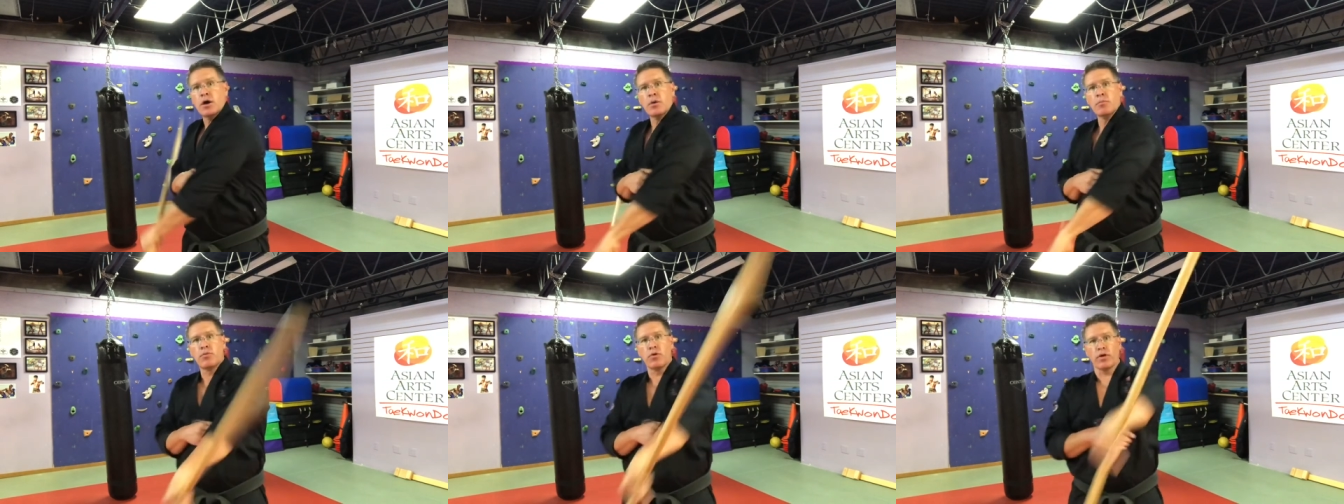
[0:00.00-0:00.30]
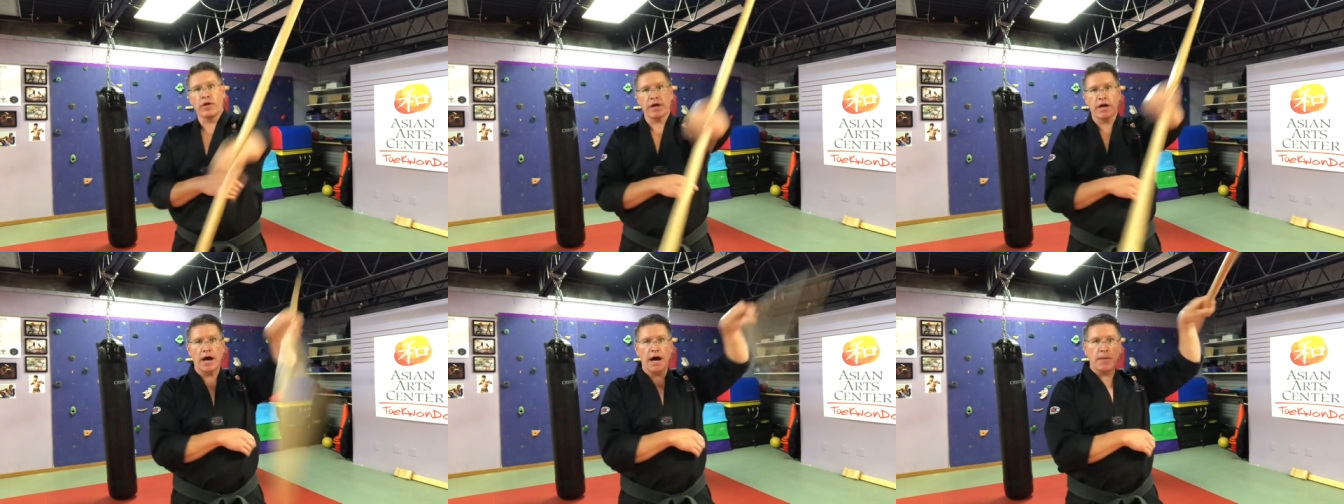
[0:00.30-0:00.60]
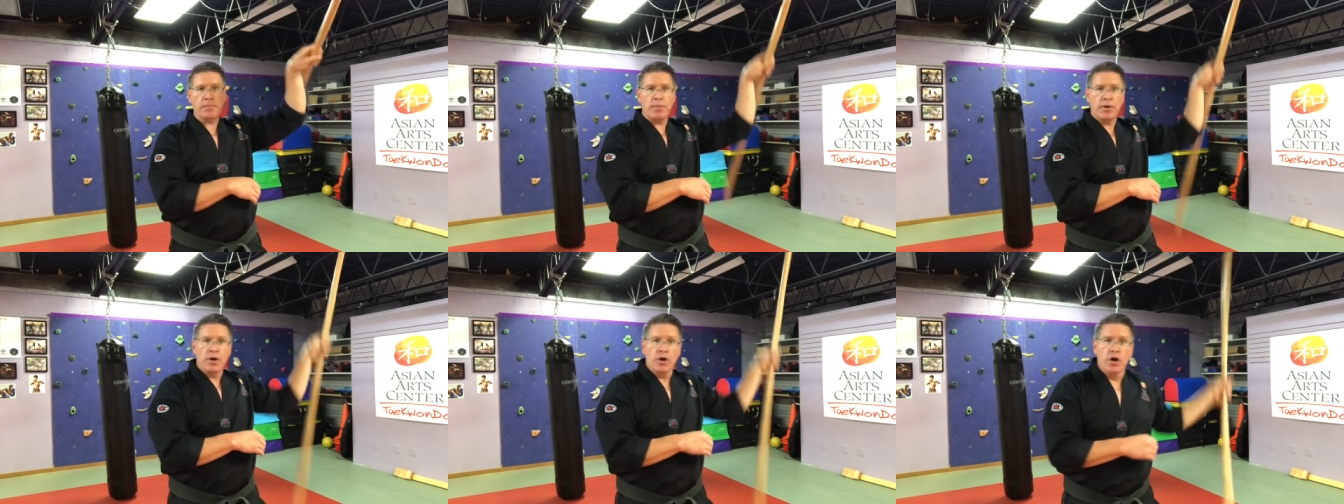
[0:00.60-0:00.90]
pulling
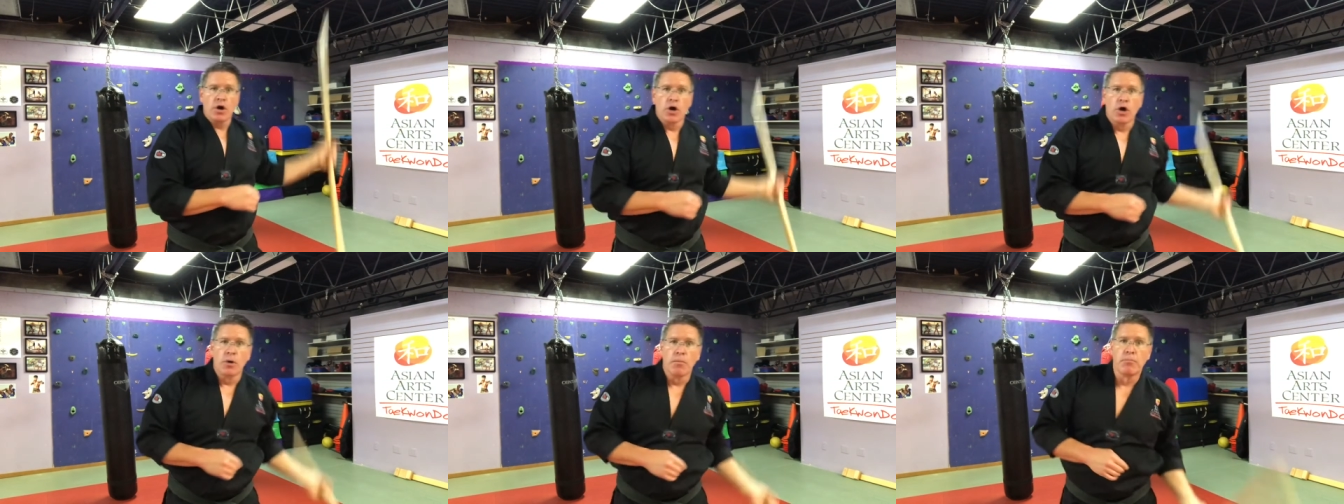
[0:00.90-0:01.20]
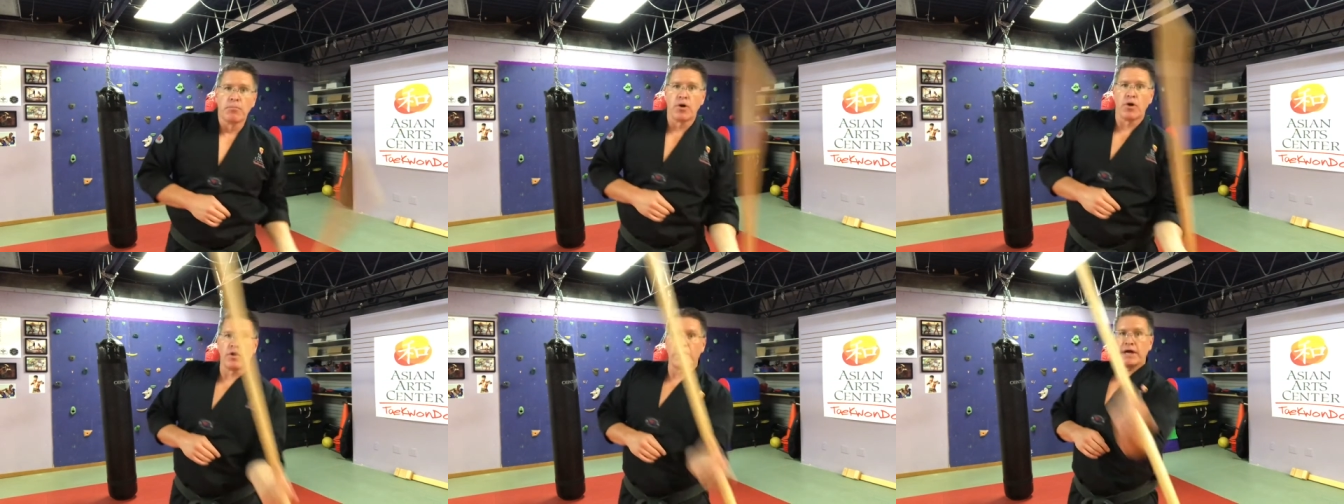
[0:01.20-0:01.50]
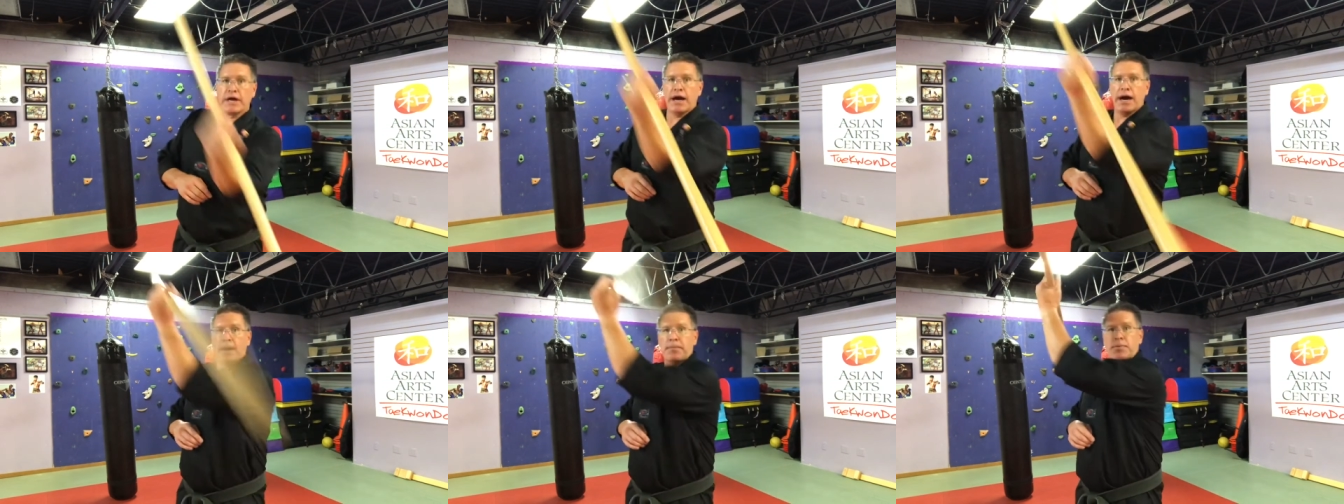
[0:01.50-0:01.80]
up,
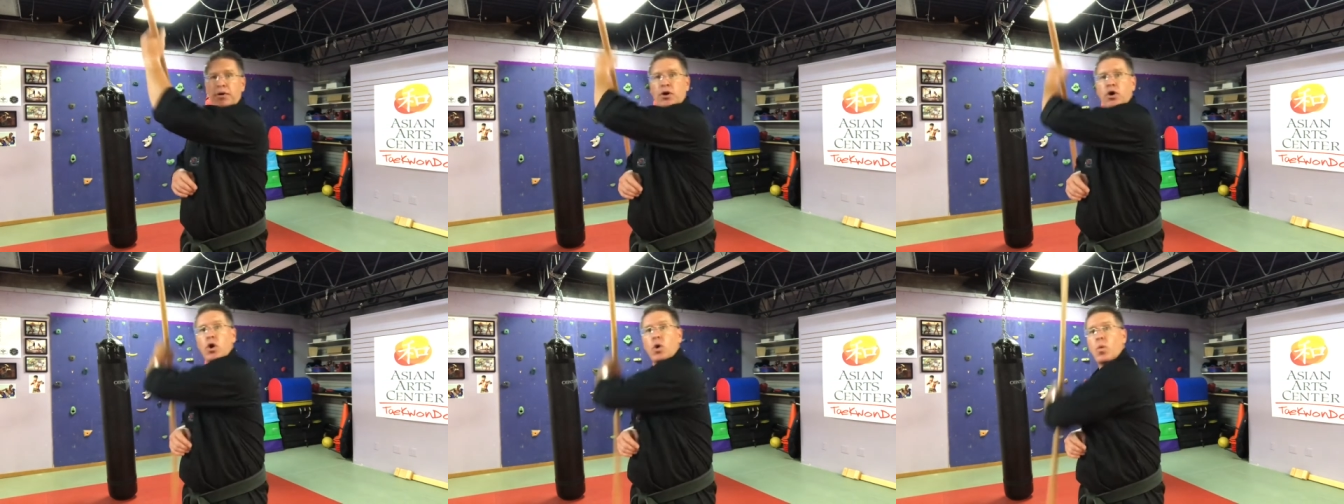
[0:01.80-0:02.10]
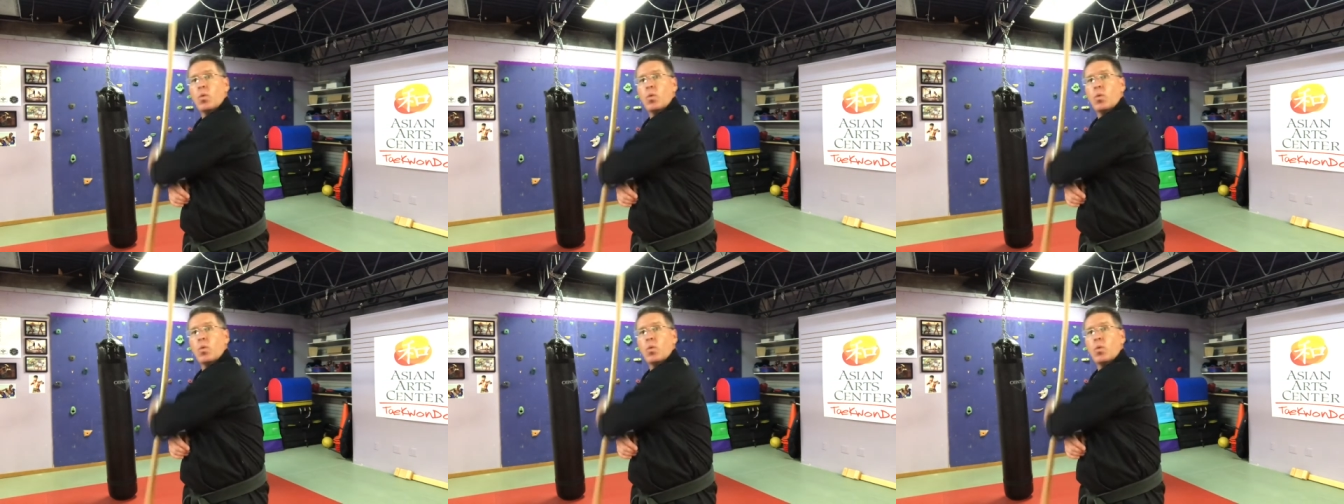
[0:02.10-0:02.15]
pulling up.